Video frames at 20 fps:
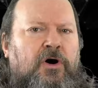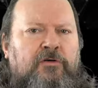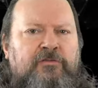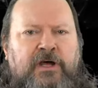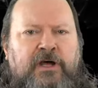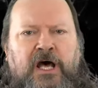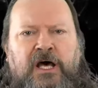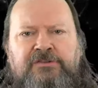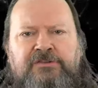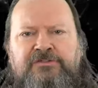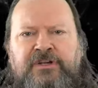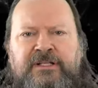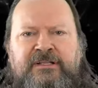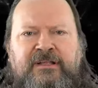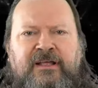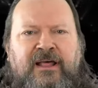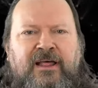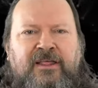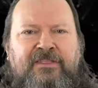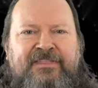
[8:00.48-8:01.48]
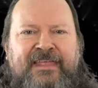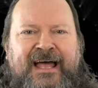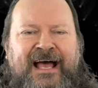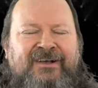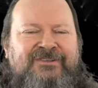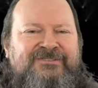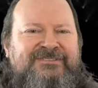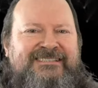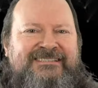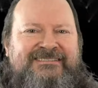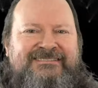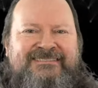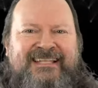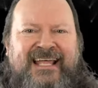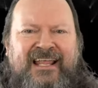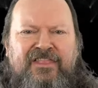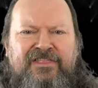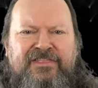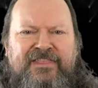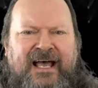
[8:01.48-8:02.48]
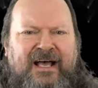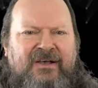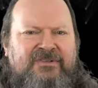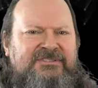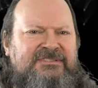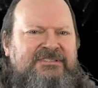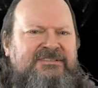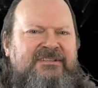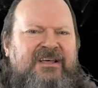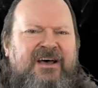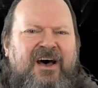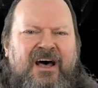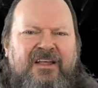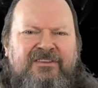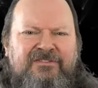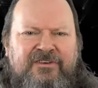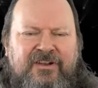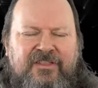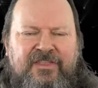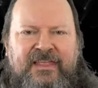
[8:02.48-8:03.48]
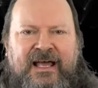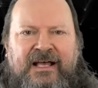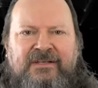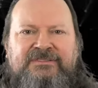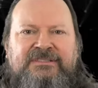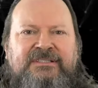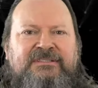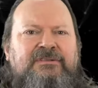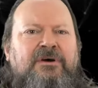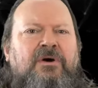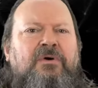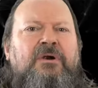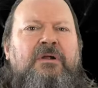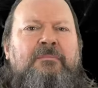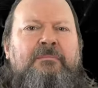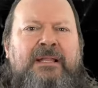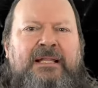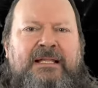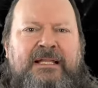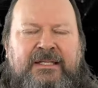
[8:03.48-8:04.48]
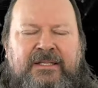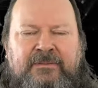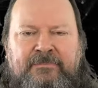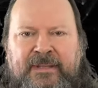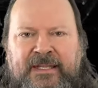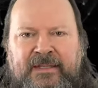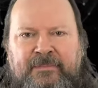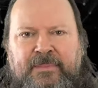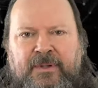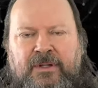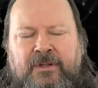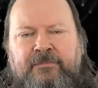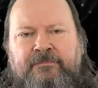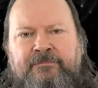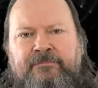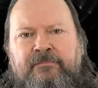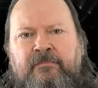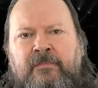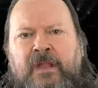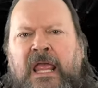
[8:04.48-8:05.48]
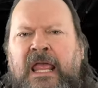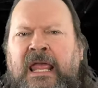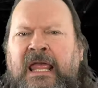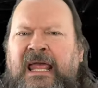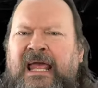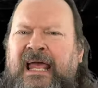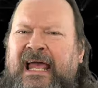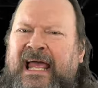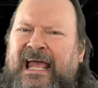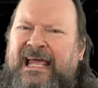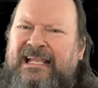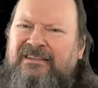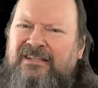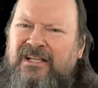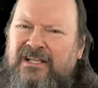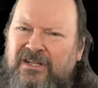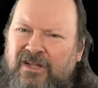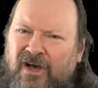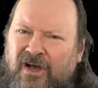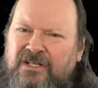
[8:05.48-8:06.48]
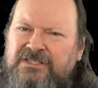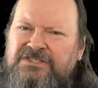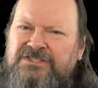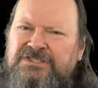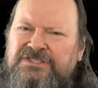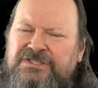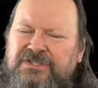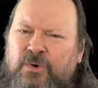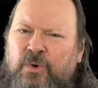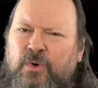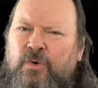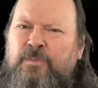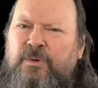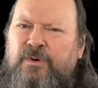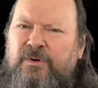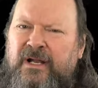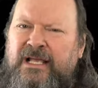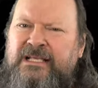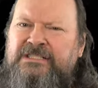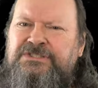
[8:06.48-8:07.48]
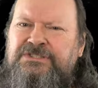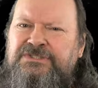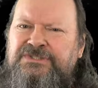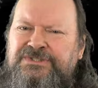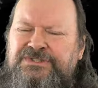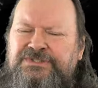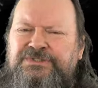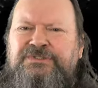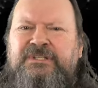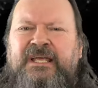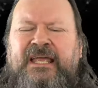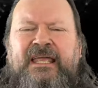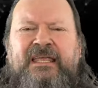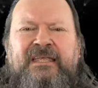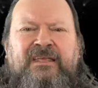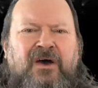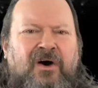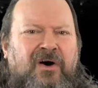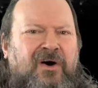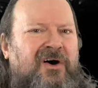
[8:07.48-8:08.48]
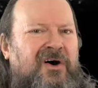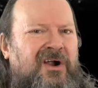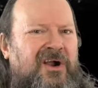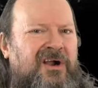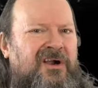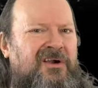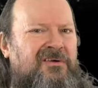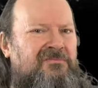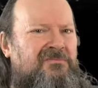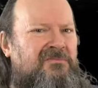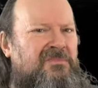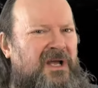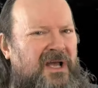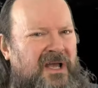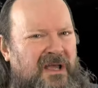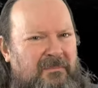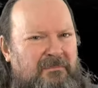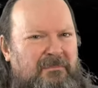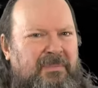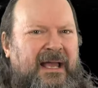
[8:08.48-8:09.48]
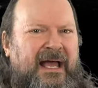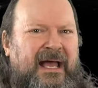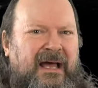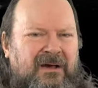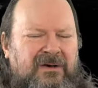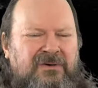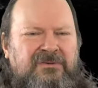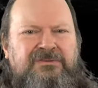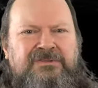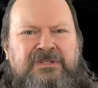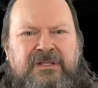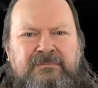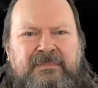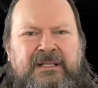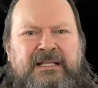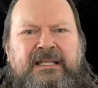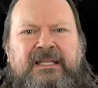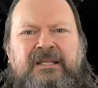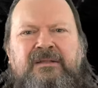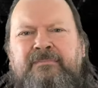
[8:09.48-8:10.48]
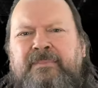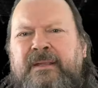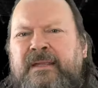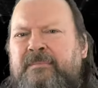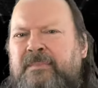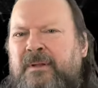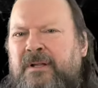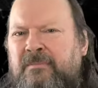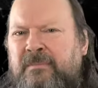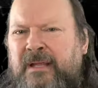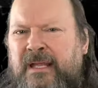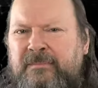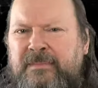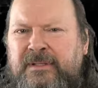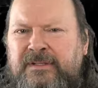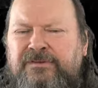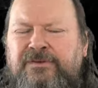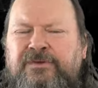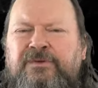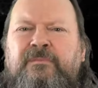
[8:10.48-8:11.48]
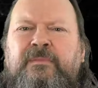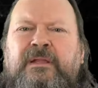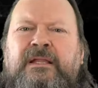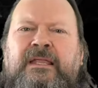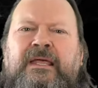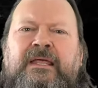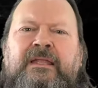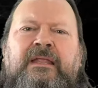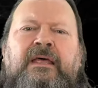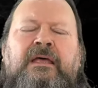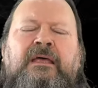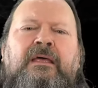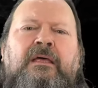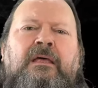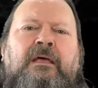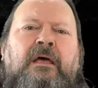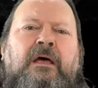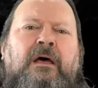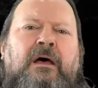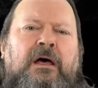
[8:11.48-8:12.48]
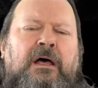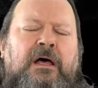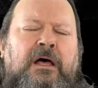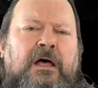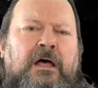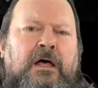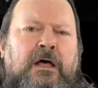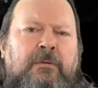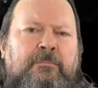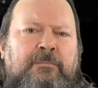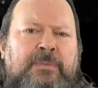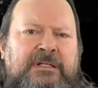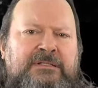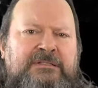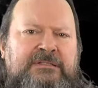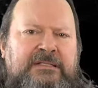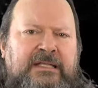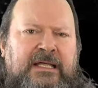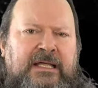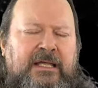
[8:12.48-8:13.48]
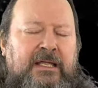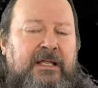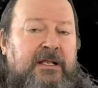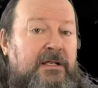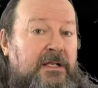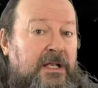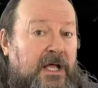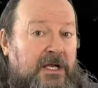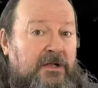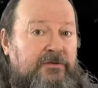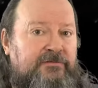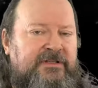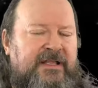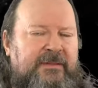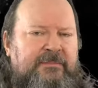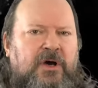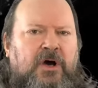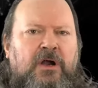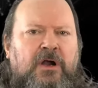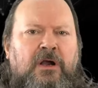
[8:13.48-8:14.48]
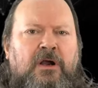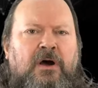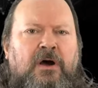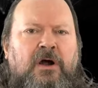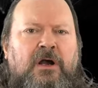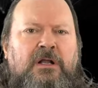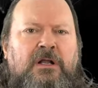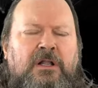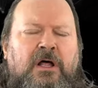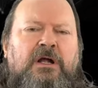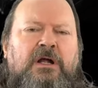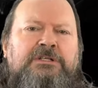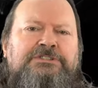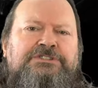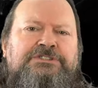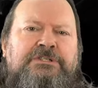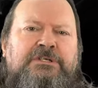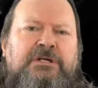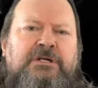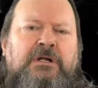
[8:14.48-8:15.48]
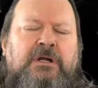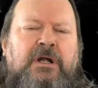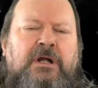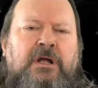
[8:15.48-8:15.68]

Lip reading: of 100, 1,000, 10,000, 100,000, or 1,000,000 people, and the largest corporations today are about 1,000,000 people, maybe 2,000,000, but none of them are larger.